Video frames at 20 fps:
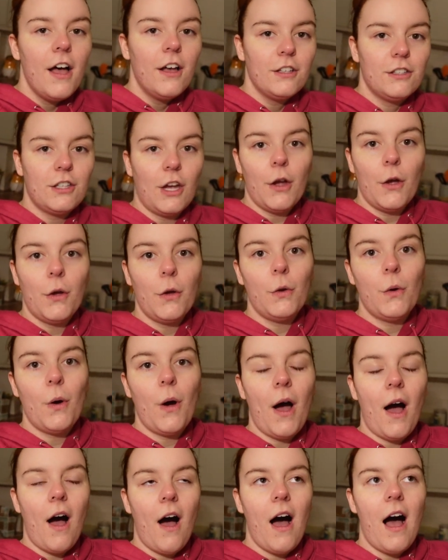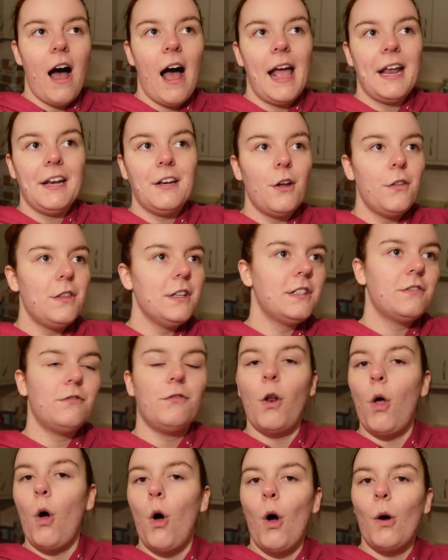So I know this
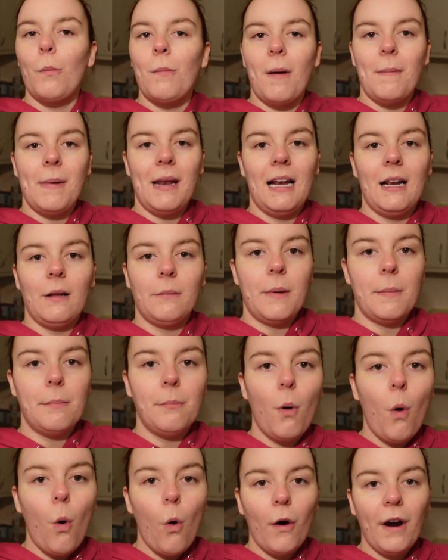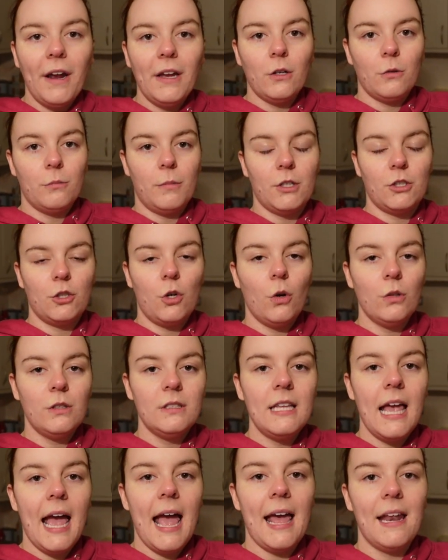vlog might be a little bit boring and not much
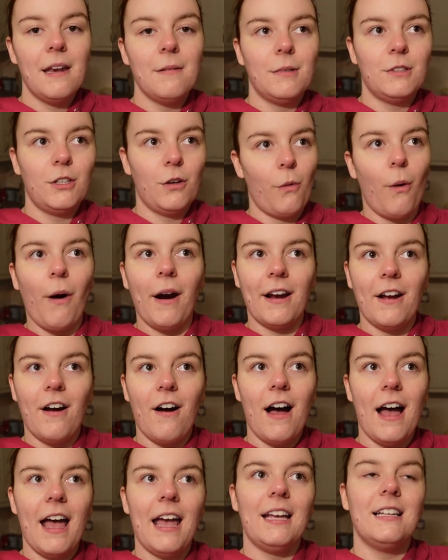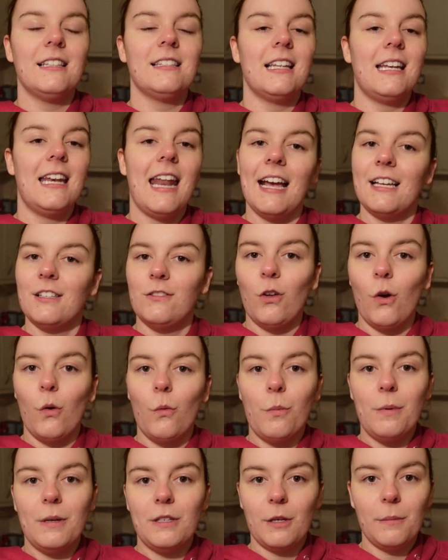content, but don't worry guys, the next vlog
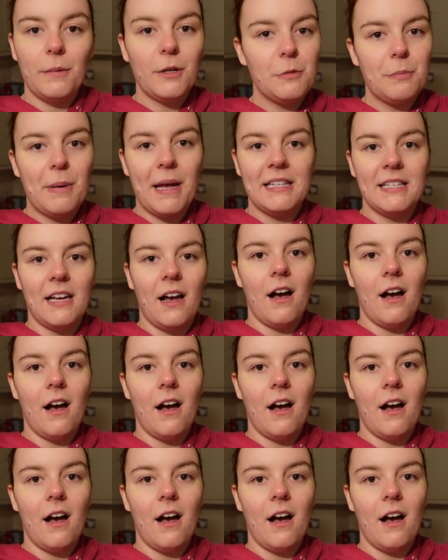will be so much better.